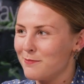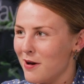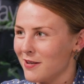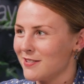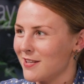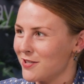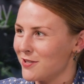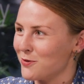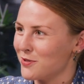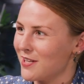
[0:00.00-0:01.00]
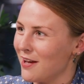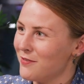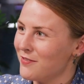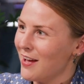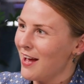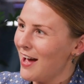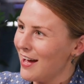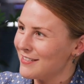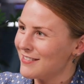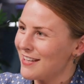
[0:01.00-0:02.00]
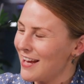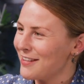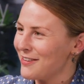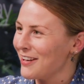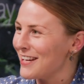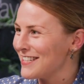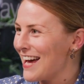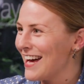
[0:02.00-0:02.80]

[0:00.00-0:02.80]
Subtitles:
a partner such as yourself. And anything you'd like to